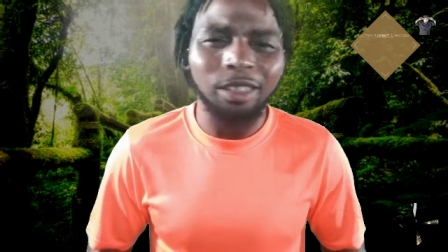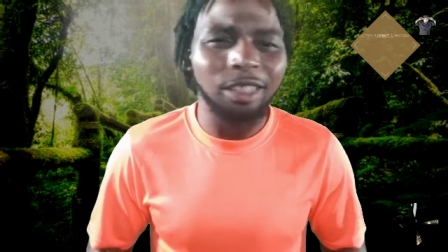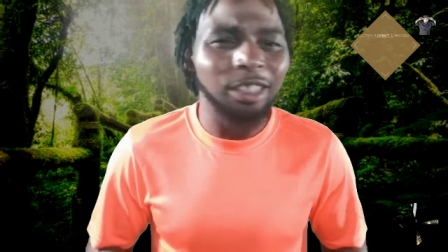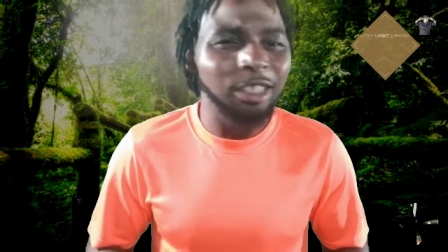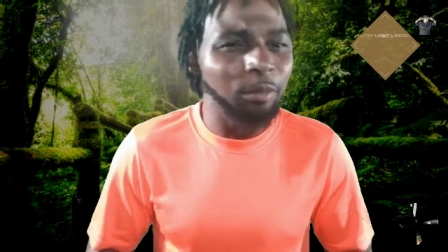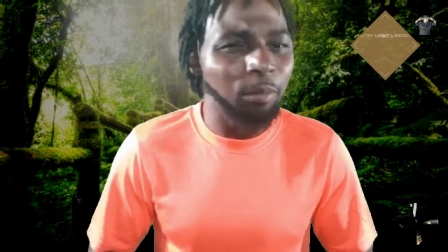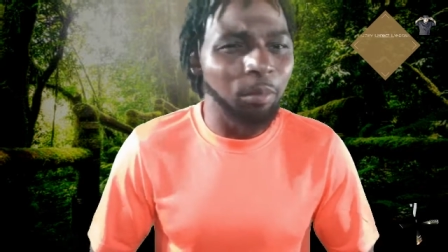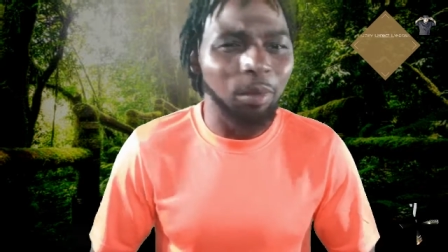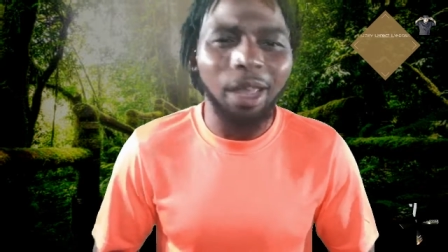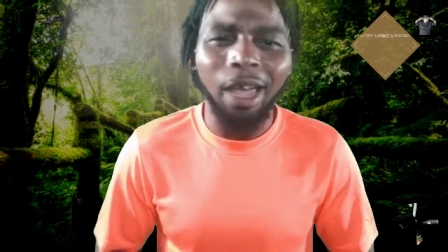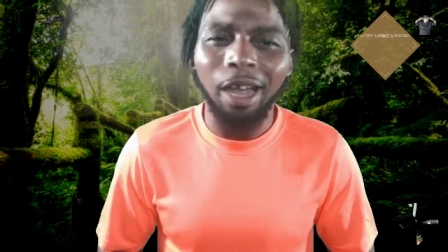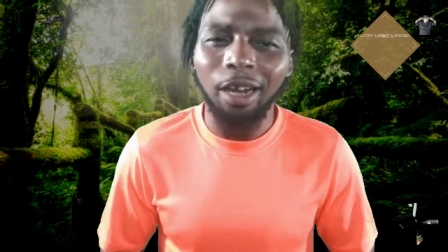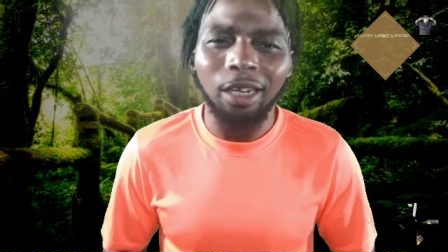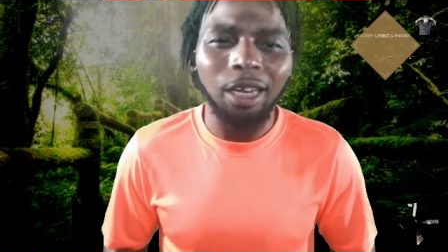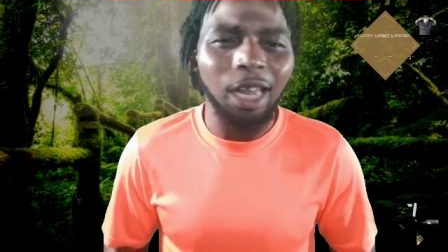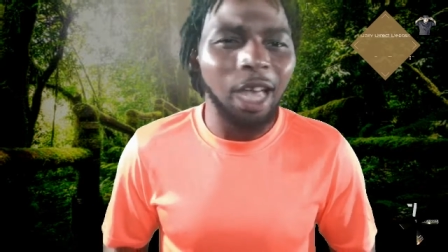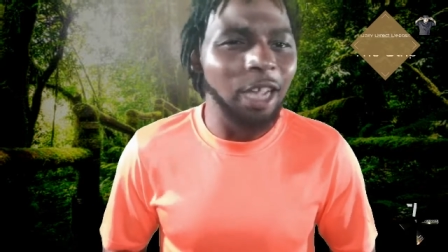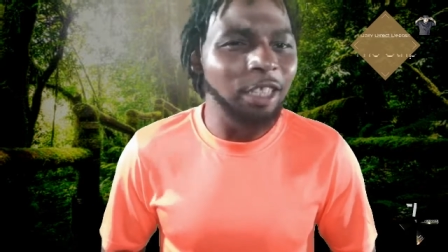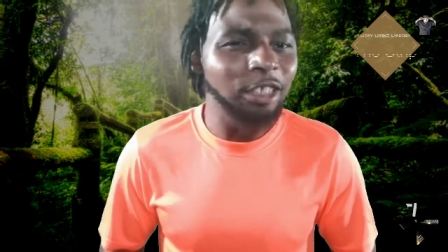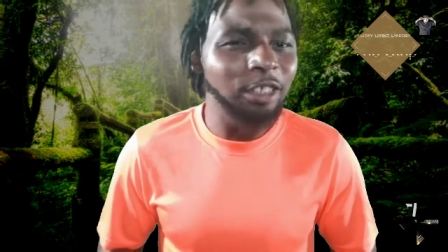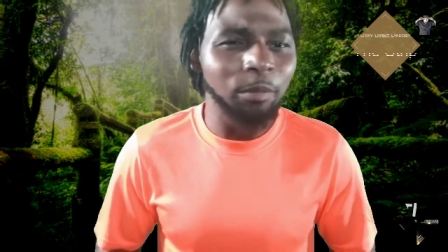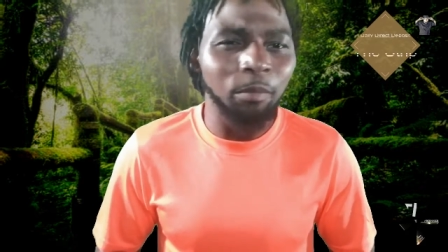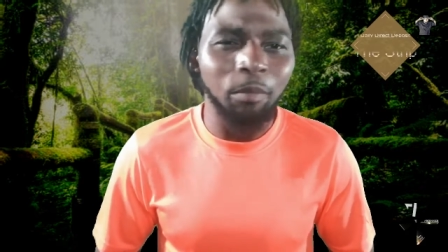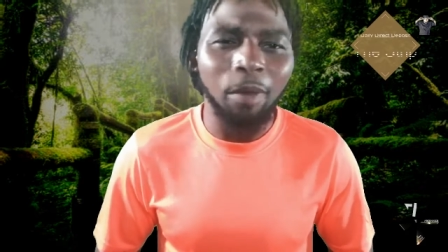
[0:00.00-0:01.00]
this Black
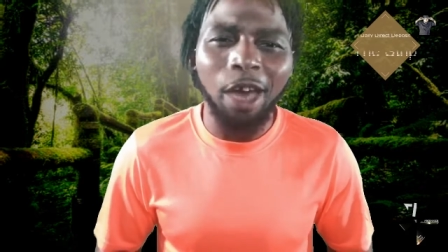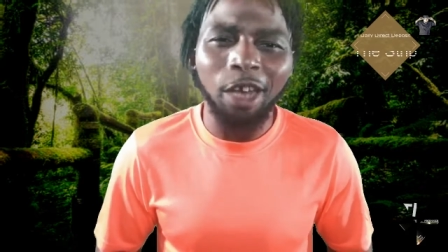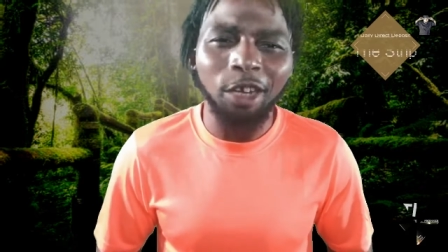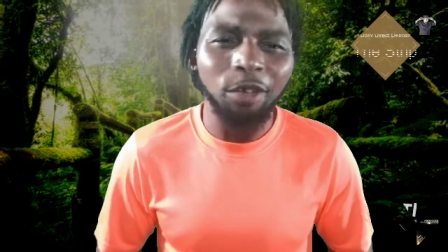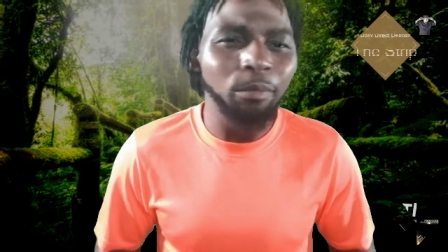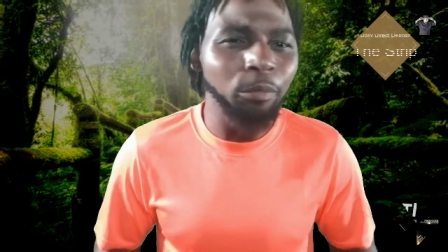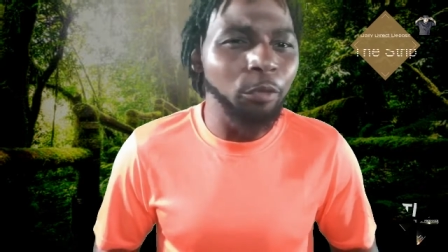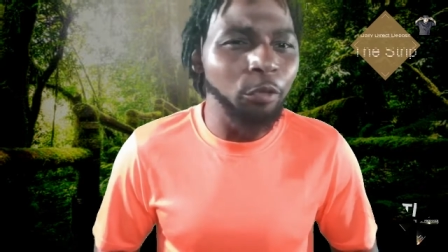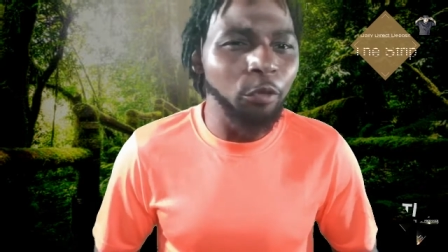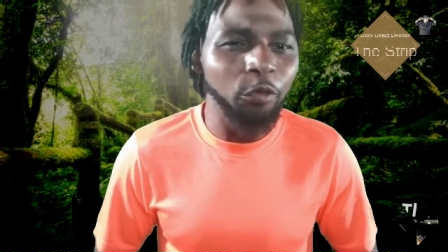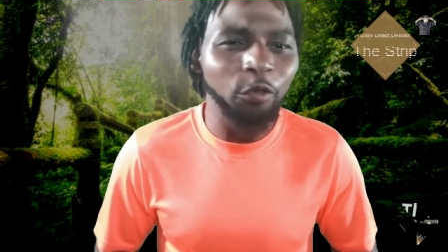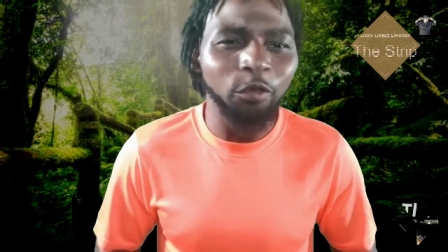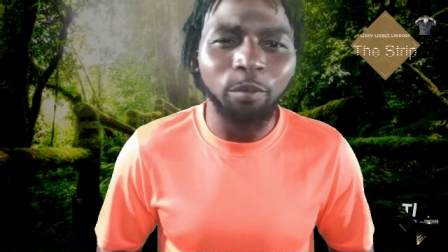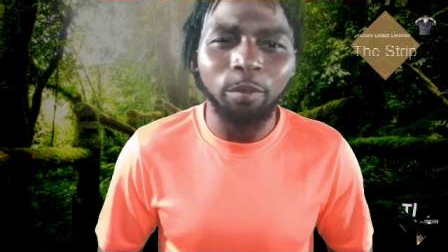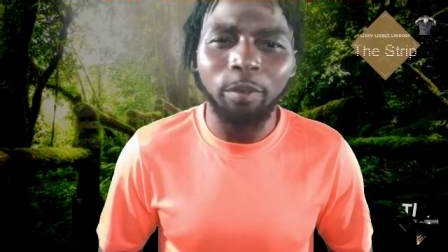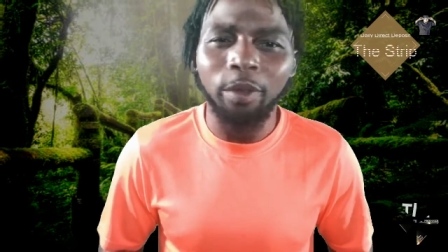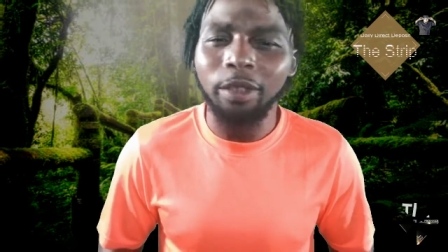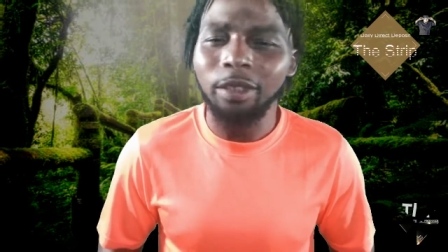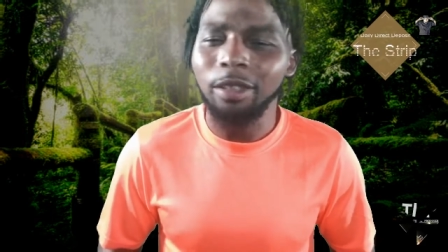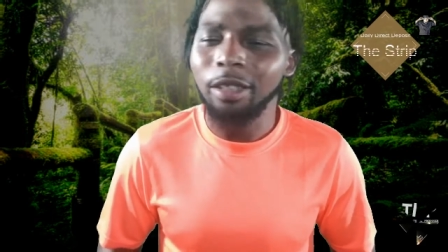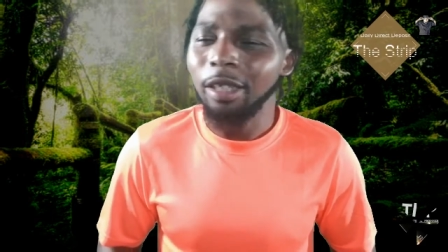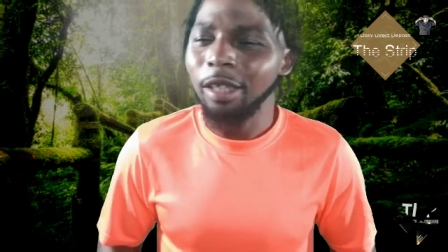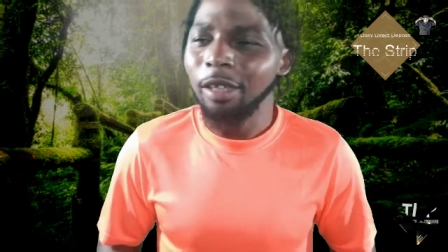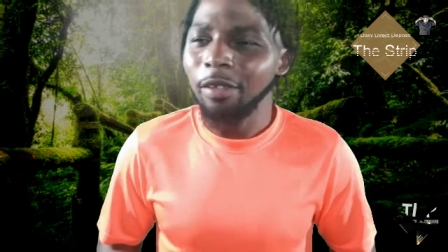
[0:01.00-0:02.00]
Lives Matter movement,